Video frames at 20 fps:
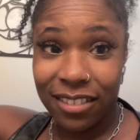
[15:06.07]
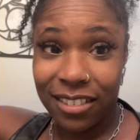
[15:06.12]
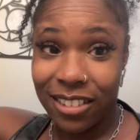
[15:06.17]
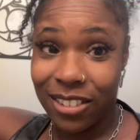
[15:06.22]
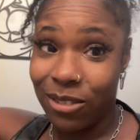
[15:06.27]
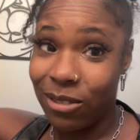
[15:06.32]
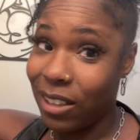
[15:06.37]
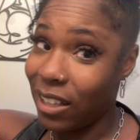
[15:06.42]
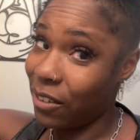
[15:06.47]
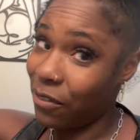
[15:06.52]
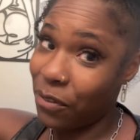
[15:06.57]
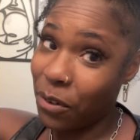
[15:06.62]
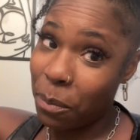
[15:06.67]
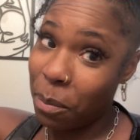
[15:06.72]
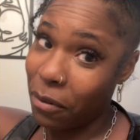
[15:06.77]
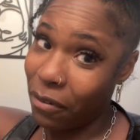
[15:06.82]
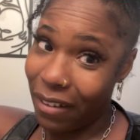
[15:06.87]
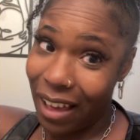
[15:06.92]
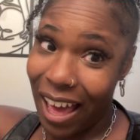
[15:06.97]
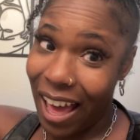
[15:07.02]
You looking for a
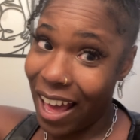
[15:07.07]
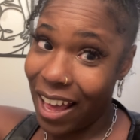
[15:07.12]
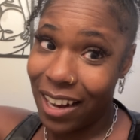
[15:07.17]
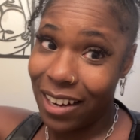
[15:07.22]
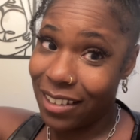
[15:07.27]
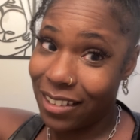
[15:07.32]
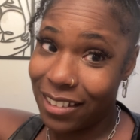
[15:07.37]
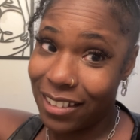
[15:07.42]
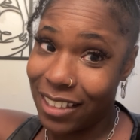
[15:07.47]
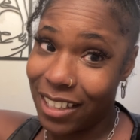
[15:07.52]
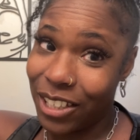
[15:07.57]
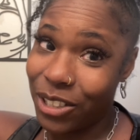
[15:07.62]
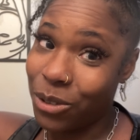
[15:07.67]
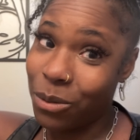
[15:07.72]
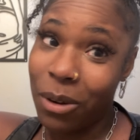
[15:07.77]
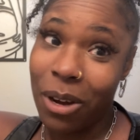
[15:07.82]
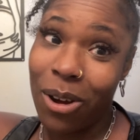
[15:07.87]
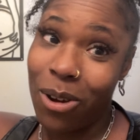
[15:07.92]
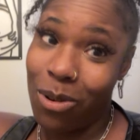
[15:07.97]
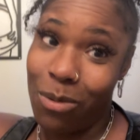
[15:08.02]
provider? Get you
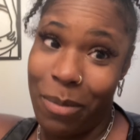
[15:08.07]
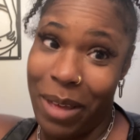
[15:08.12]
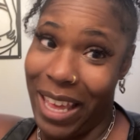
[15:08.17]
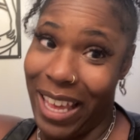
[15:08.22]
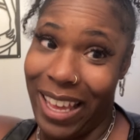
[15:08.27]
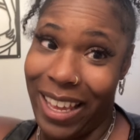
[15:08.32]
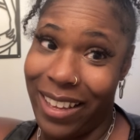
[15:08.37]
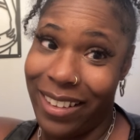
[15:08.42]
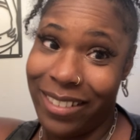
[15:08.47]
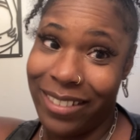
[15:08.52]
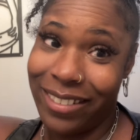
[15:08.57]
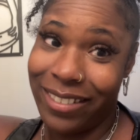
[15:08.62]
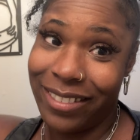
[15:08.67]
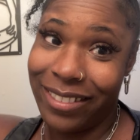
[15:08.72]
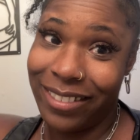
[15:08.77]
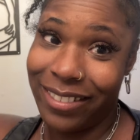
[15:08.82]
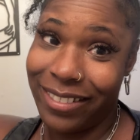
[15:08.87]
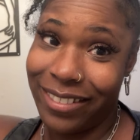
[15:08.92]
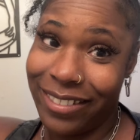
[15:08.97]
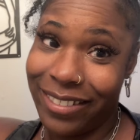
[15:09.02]
a homie.
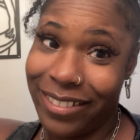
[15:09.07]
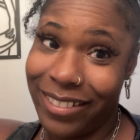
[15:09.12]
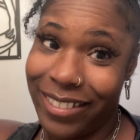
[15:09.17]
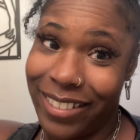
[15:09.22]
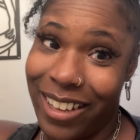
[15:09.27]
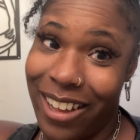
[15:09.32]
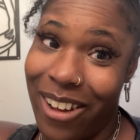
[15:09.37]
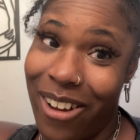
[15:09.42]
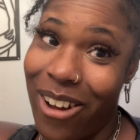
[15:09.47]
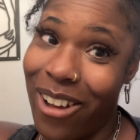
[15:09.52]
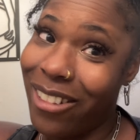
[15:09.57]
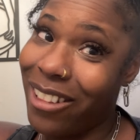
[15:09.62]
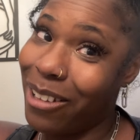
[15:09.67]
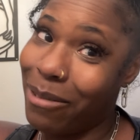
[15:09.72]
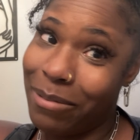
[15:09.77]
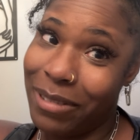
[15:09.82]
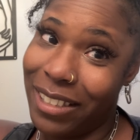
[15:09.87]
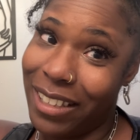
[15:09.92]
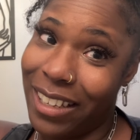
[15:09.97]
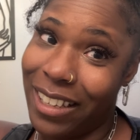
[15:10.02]
All I'm
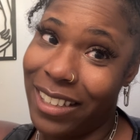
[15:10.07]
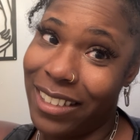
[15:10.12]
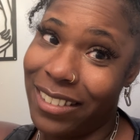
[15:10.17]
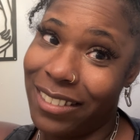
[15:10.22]
saying.